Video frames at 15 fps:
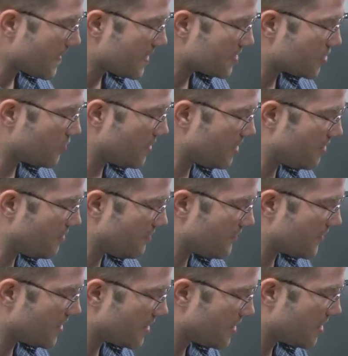
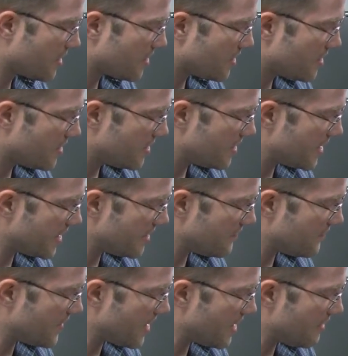12, negative
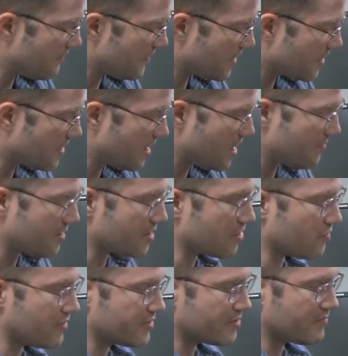5, and common
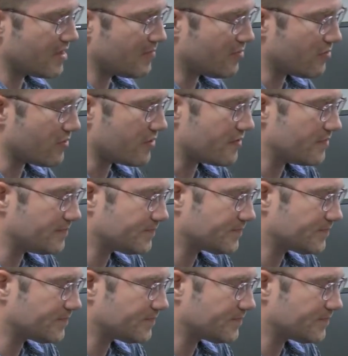going to my board.